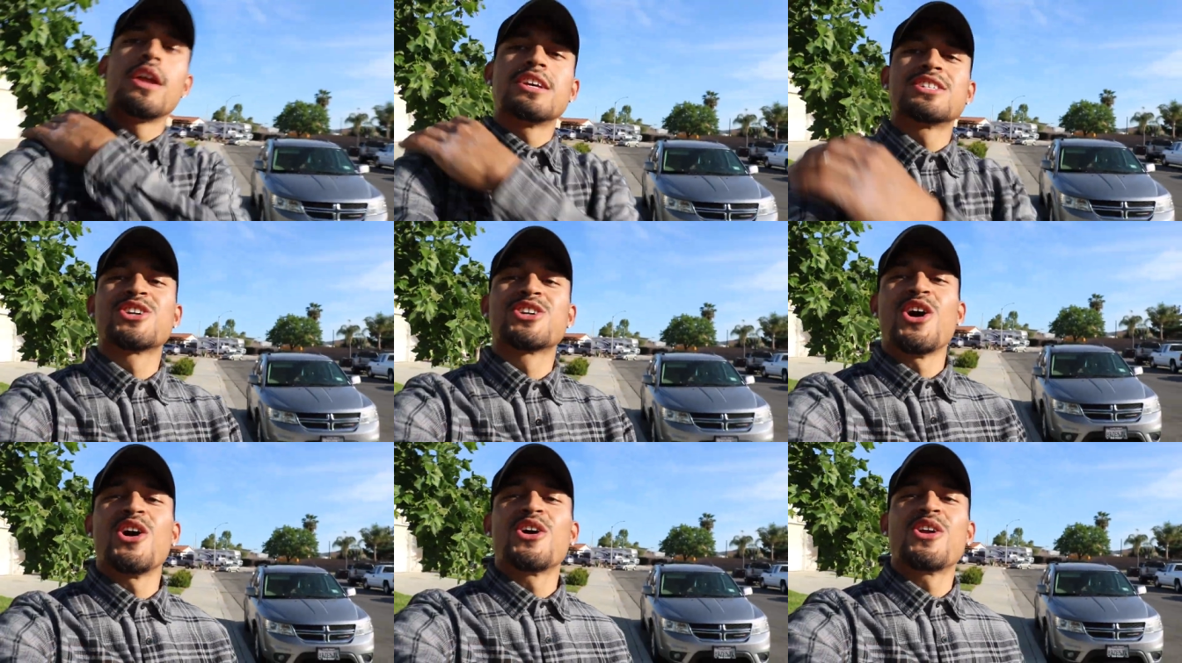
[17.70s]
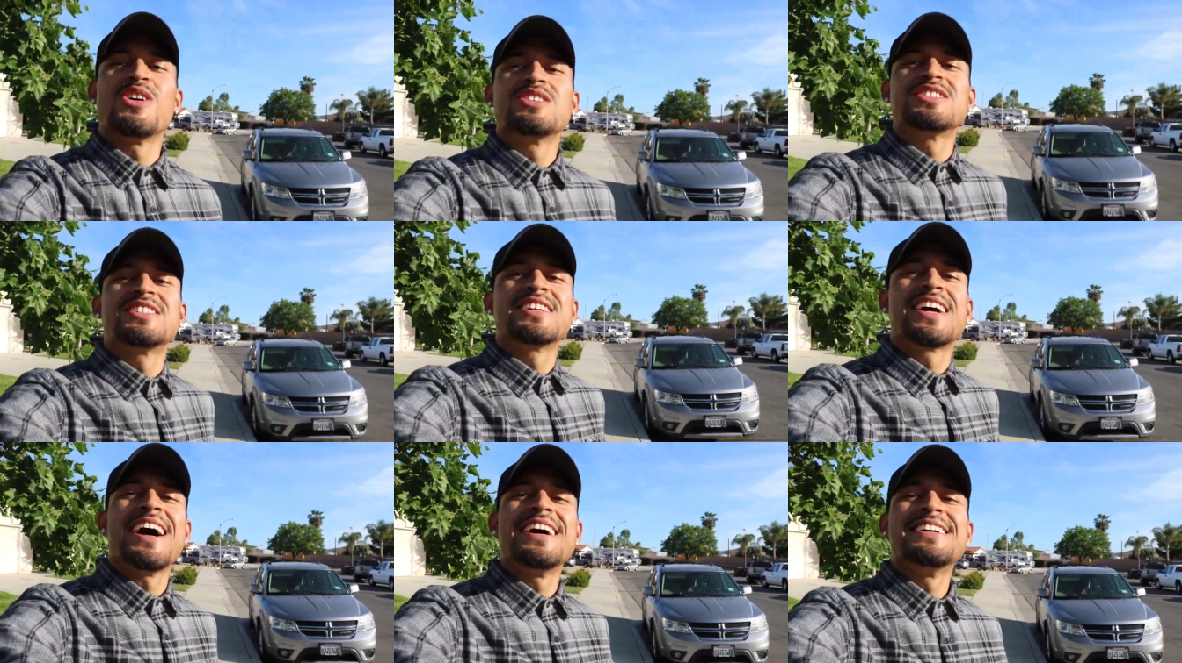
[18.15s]
is going on,
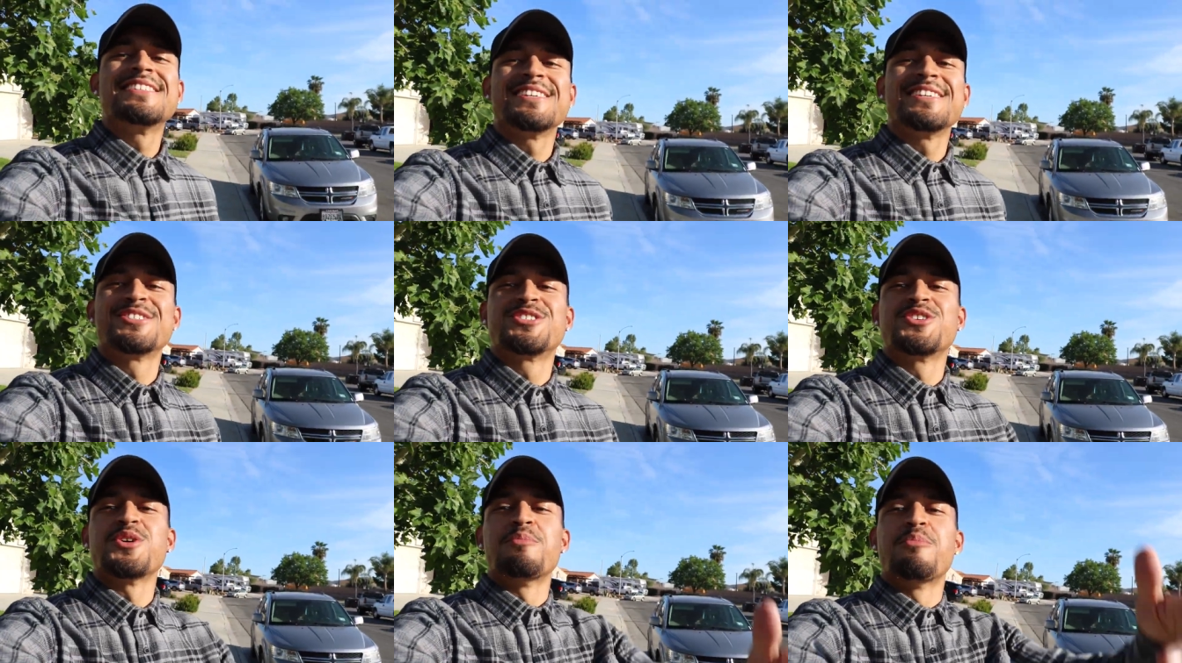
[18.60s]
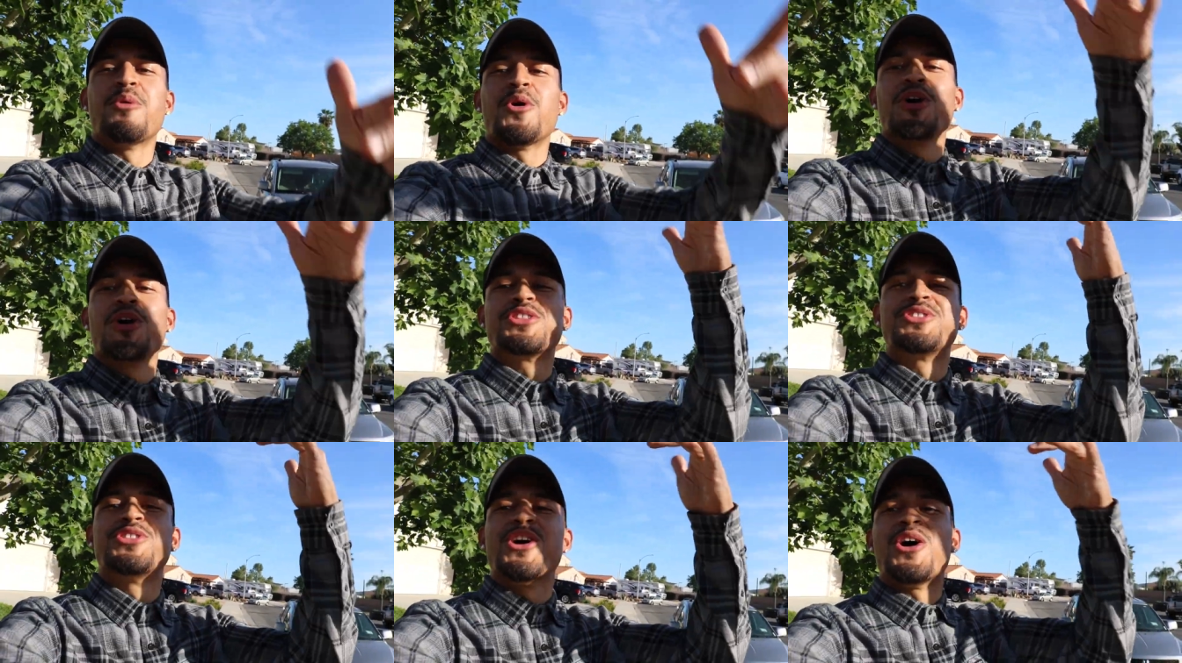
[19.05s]
you guys? It's your
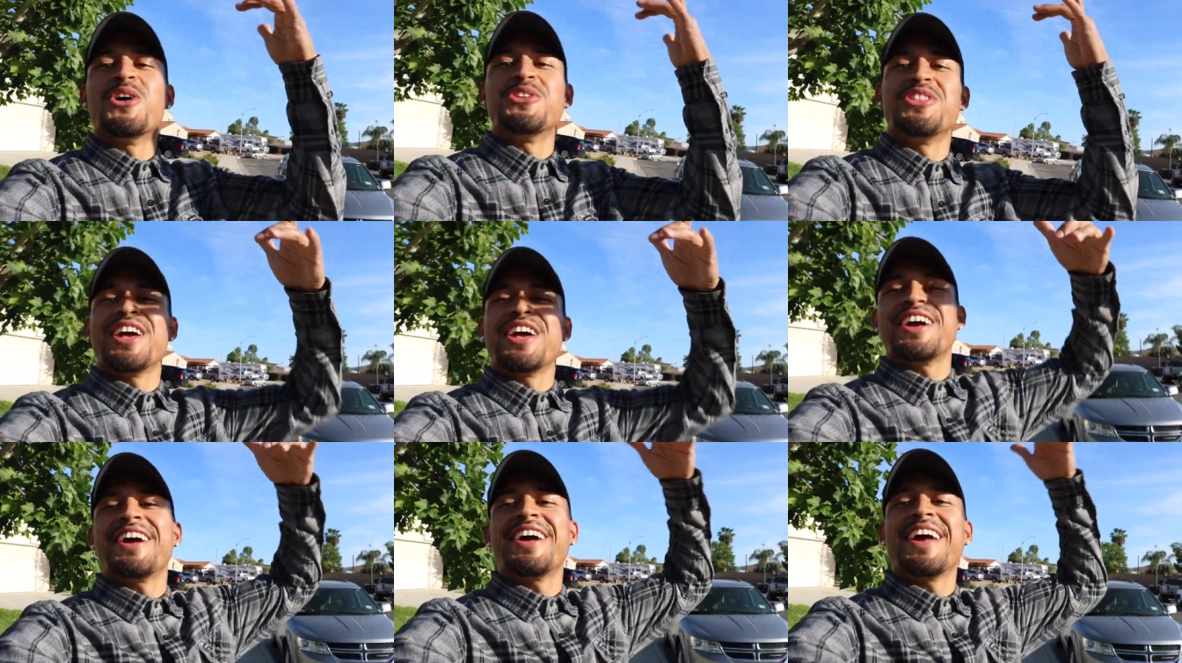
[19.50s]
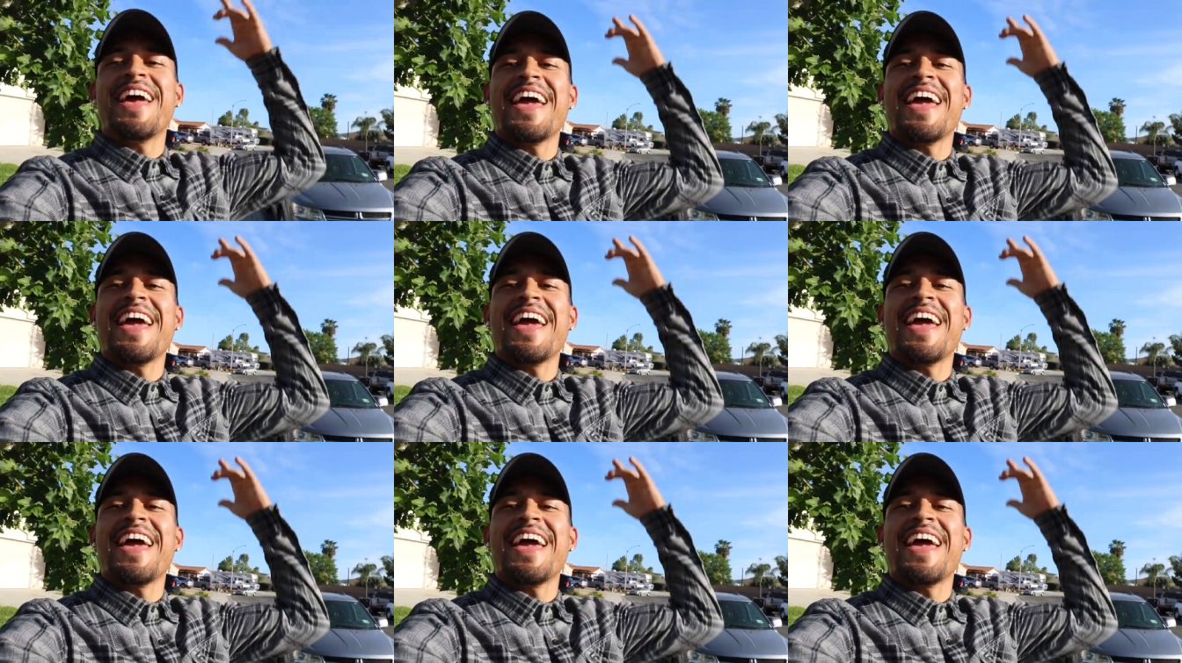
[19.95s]
boy Donaire,